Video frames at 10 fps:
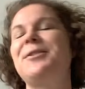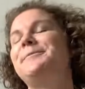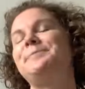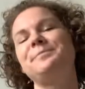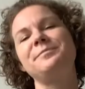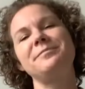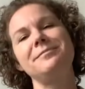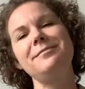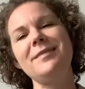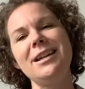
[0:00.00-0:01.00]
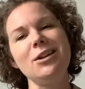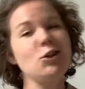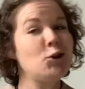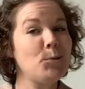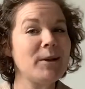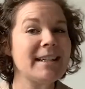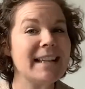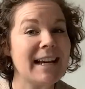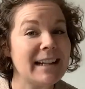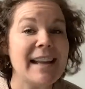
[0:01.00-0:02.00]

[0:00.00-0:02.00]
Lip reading: So super excited.